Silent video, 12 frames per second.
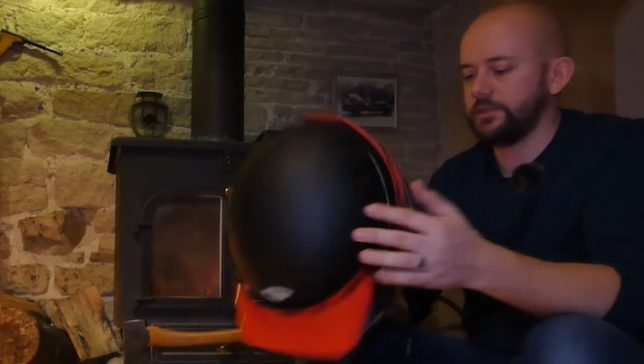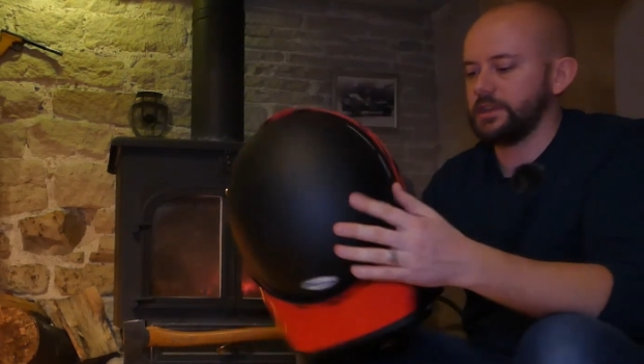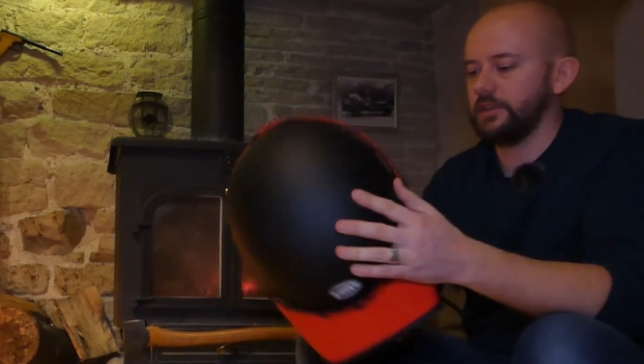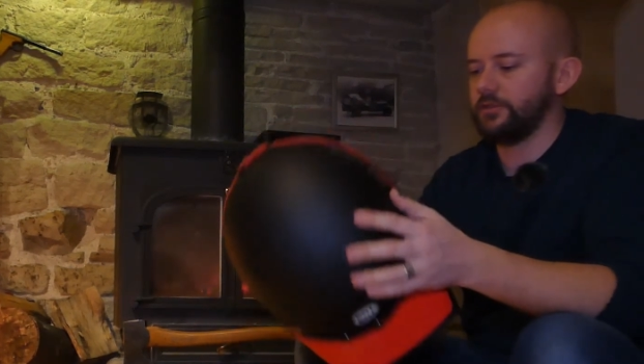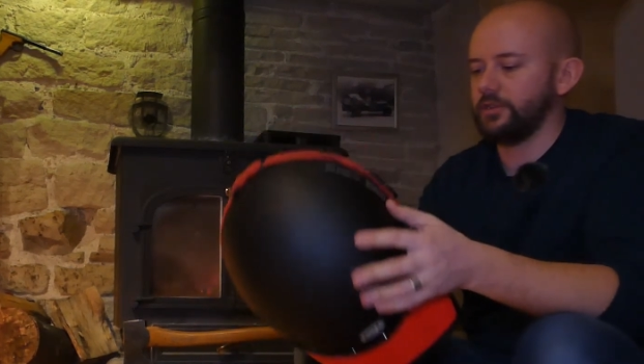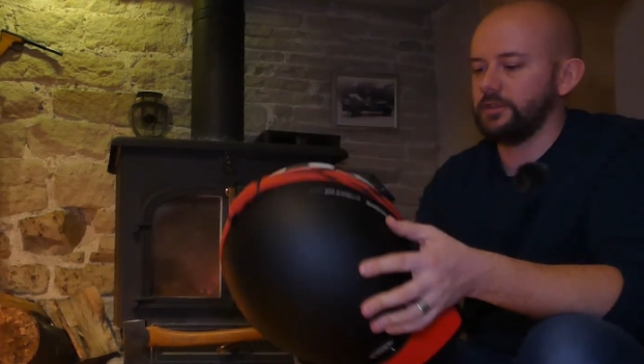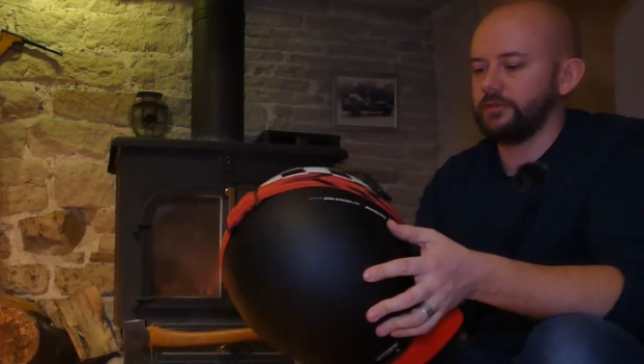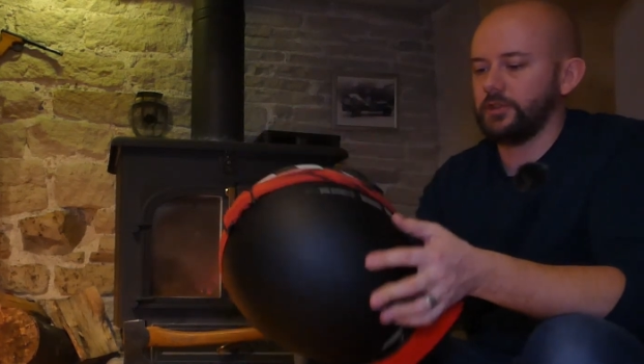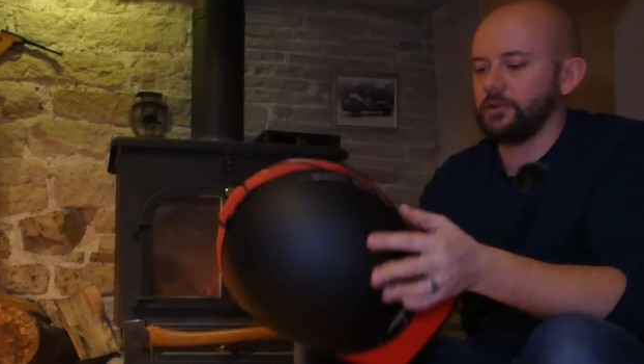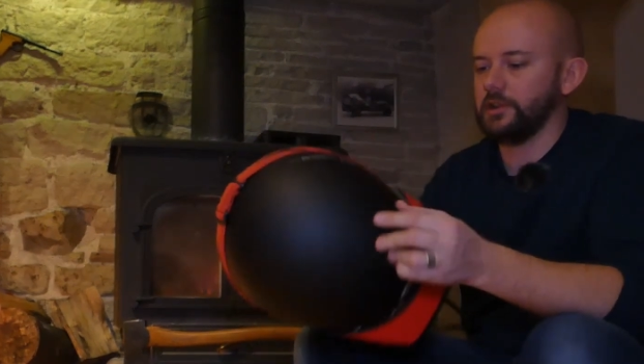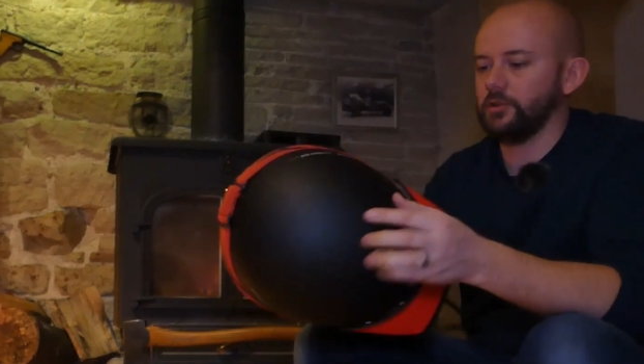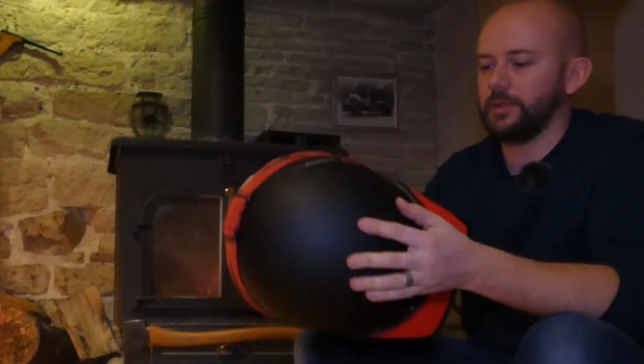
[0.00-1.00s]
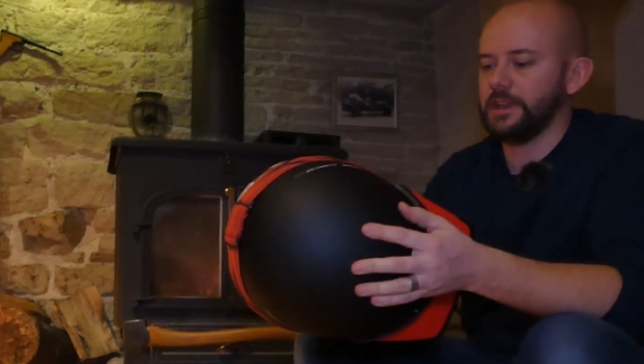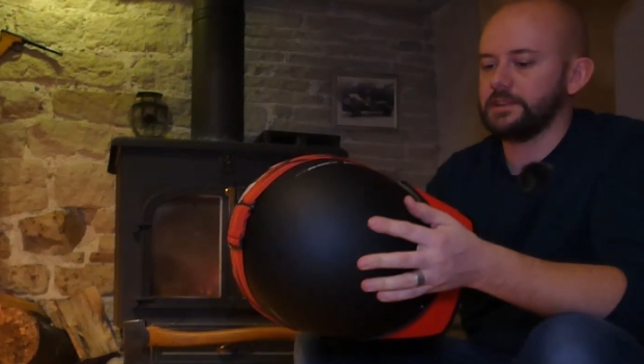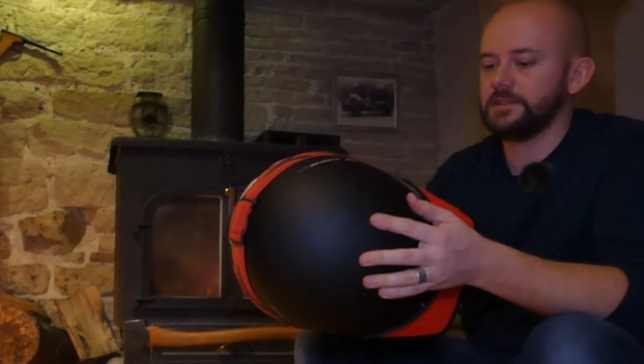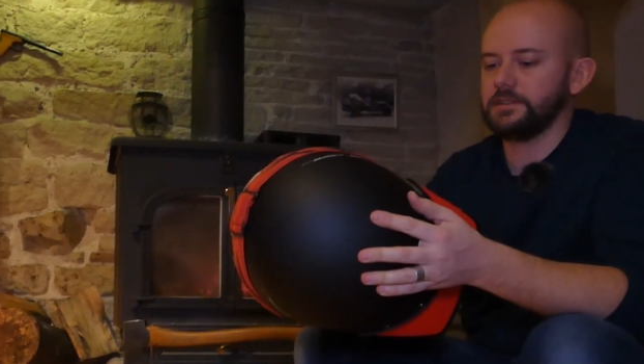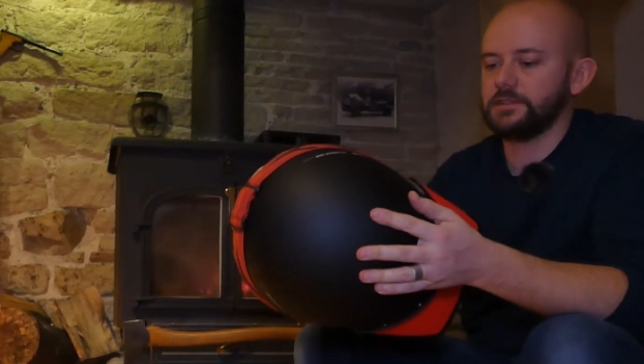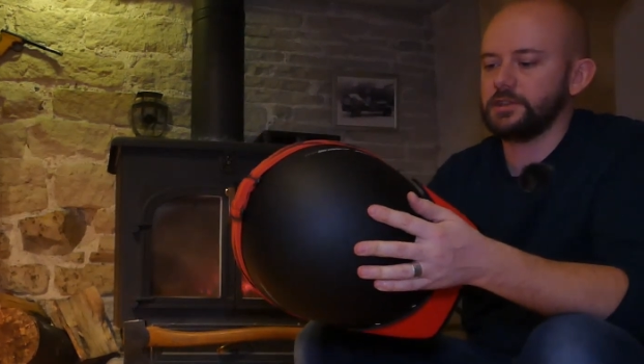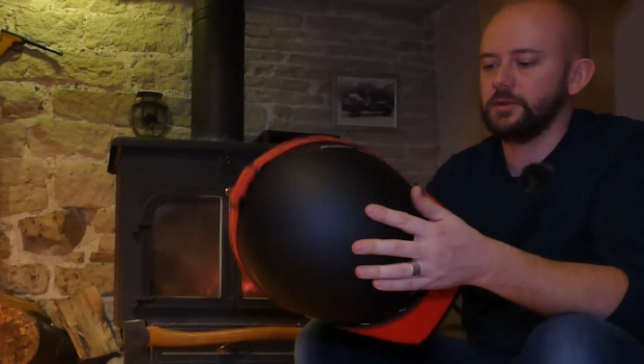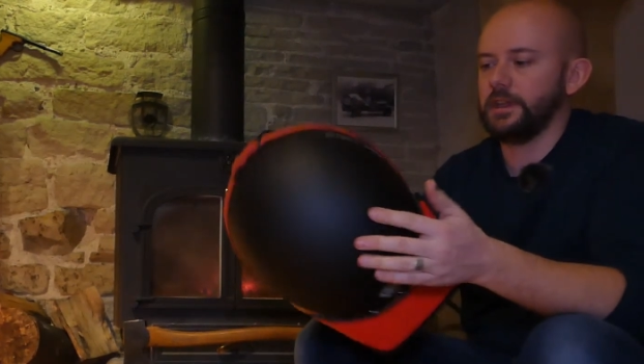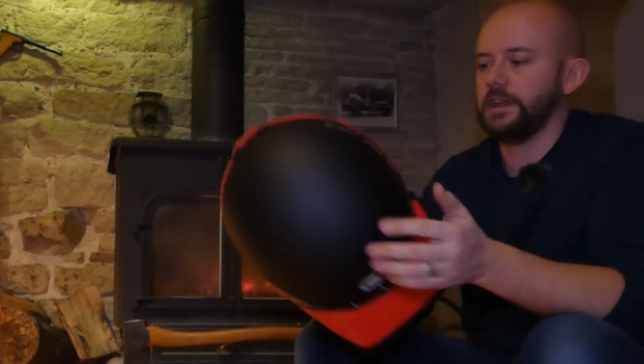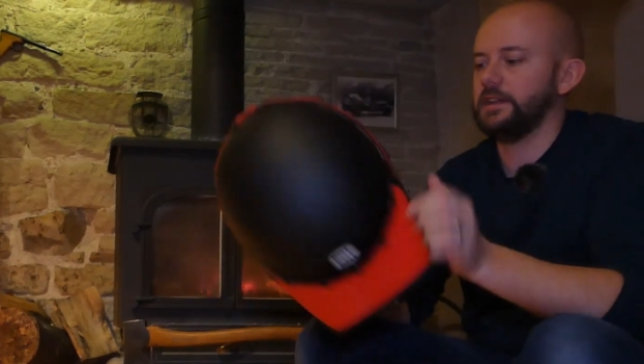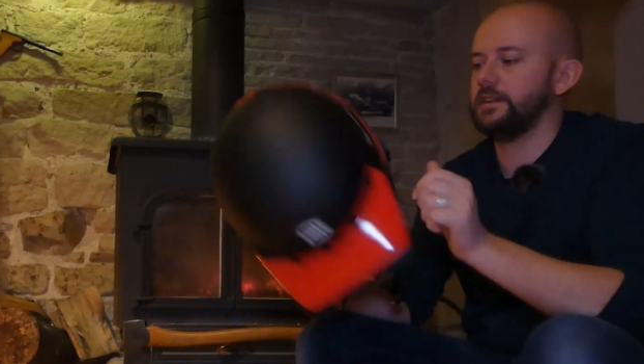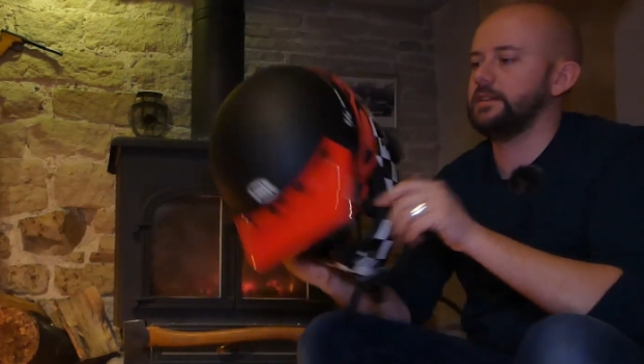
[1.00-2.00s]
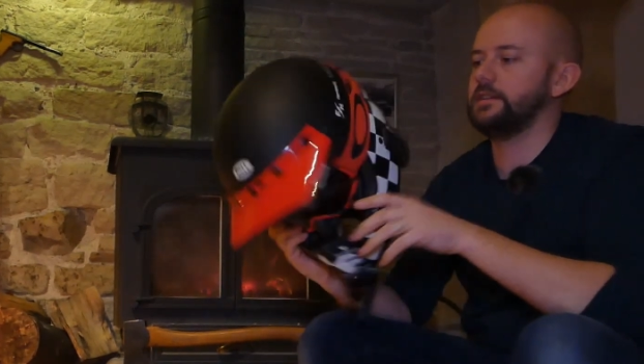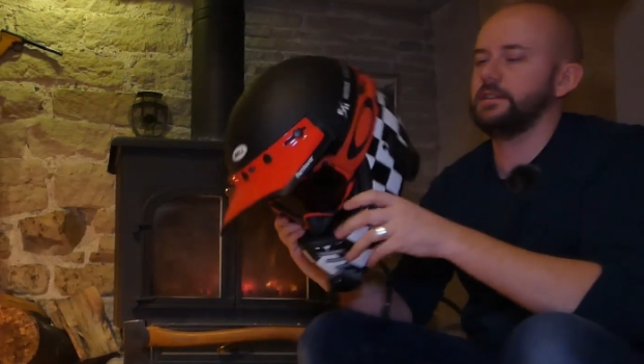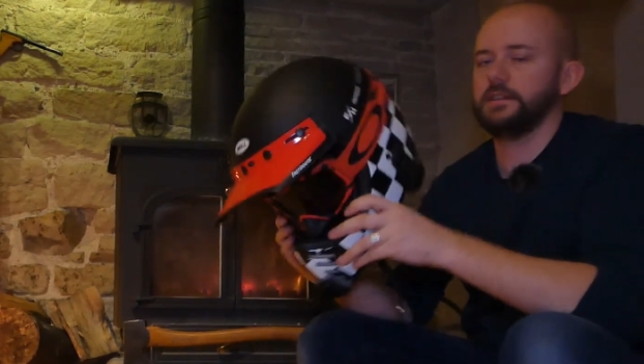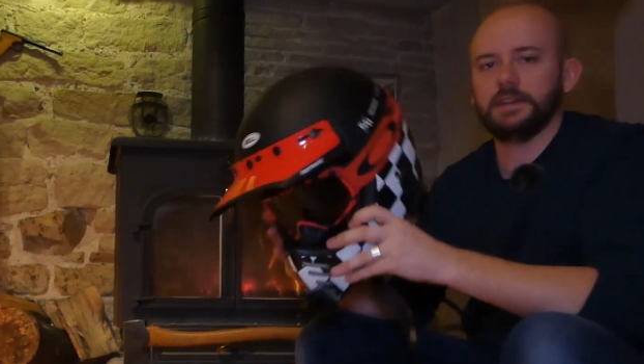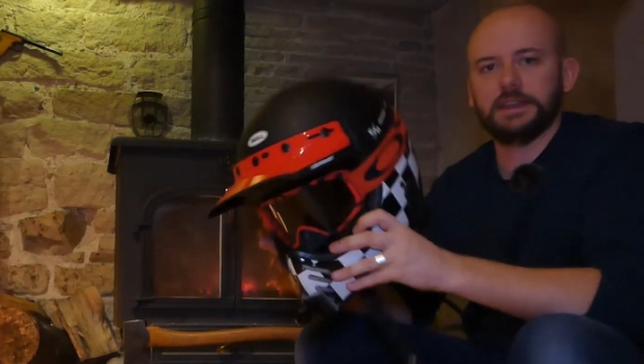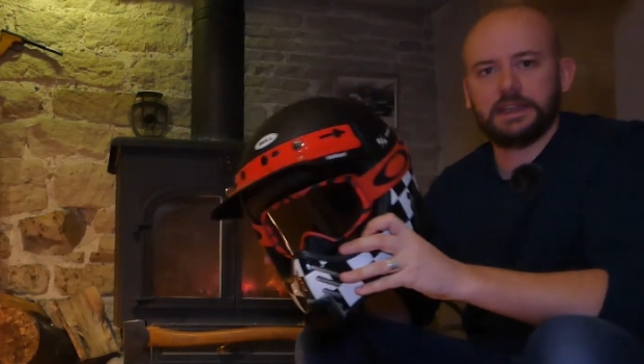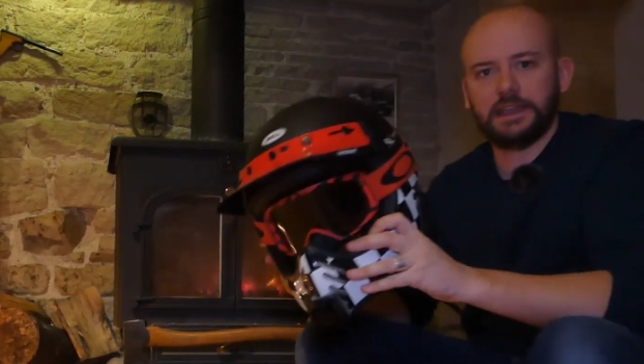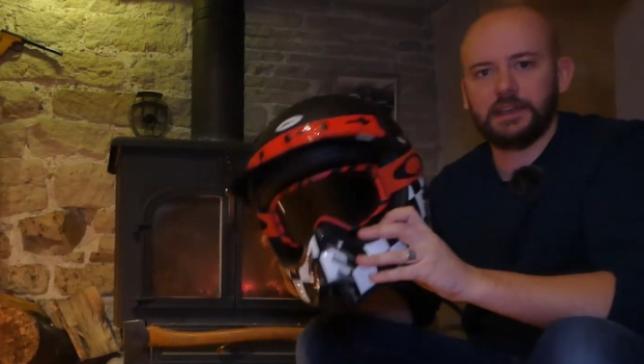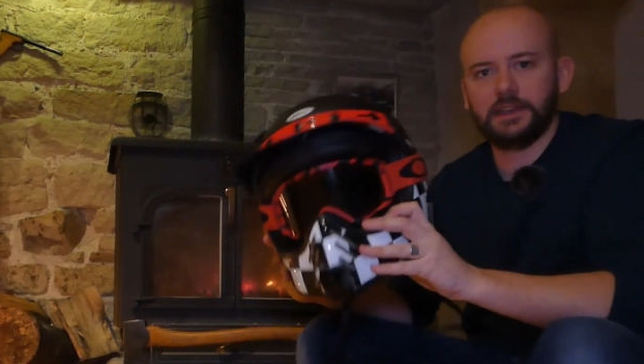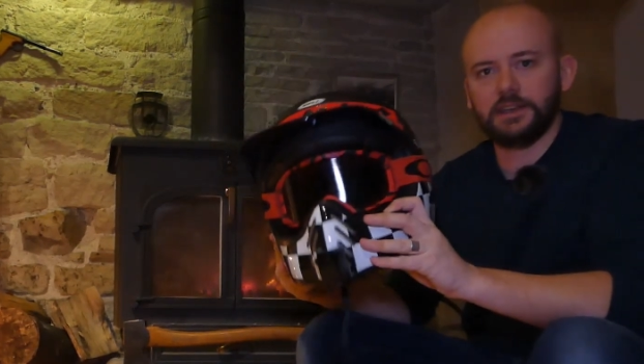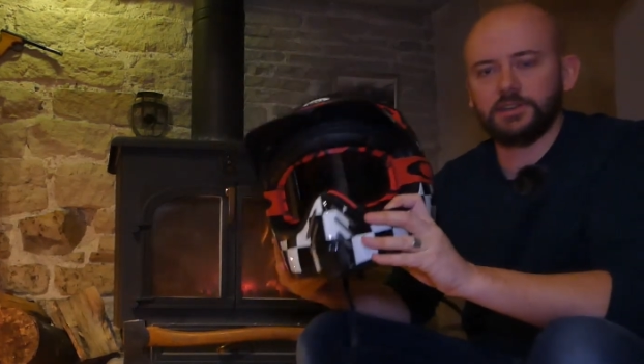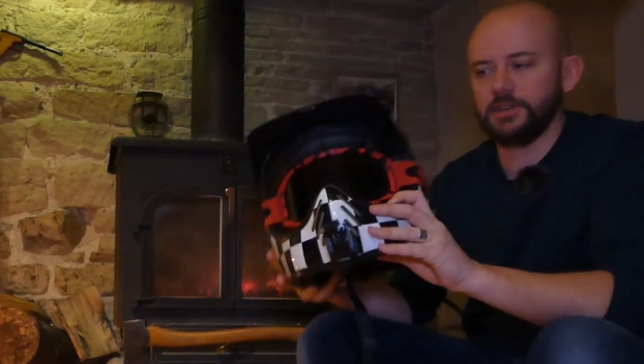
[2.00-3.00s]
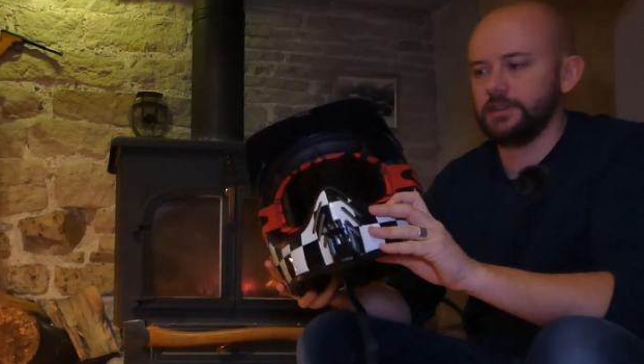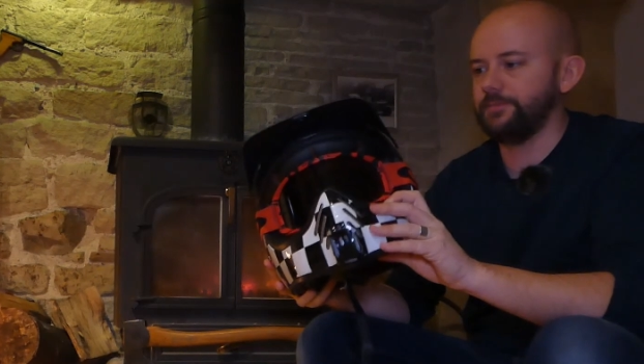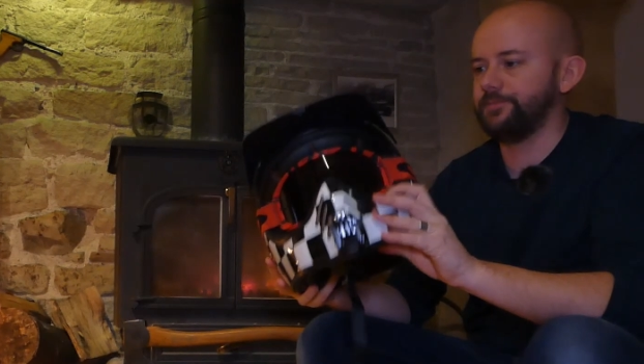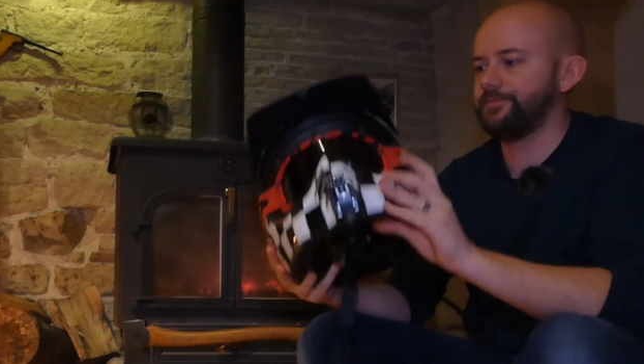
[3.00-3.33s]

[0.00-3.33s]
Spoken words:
and I've done a few little bits to it in addition.